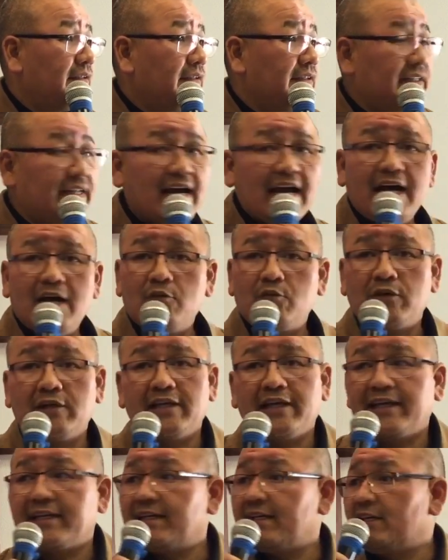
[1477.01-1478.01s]
Now we're
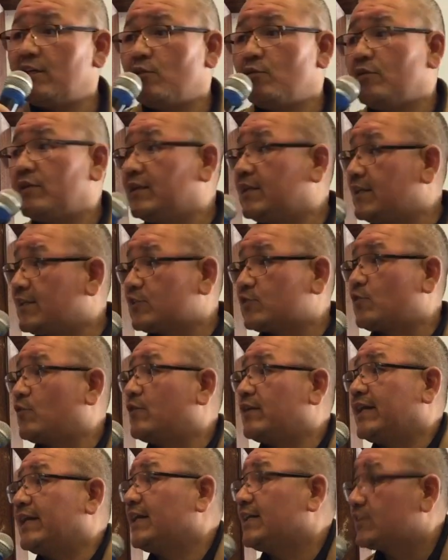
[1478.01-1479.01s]
like, you know what? Let's go
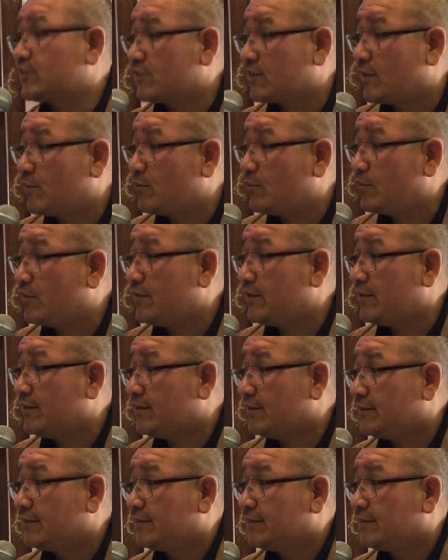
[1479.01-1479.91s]
eat somewhere.